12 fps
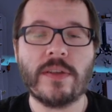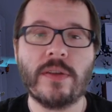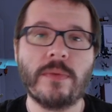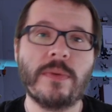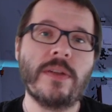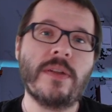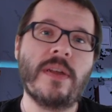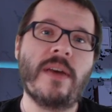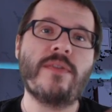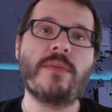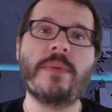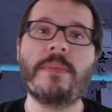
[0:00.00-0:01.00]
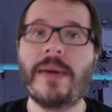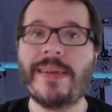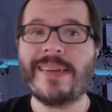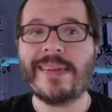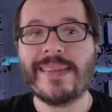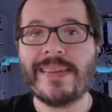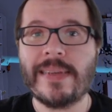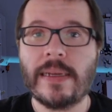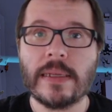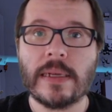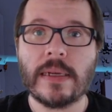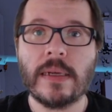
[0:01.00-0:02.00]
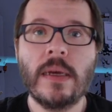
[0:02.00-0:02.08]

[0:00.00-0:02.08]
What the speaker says: so we don't have to be buying and selling.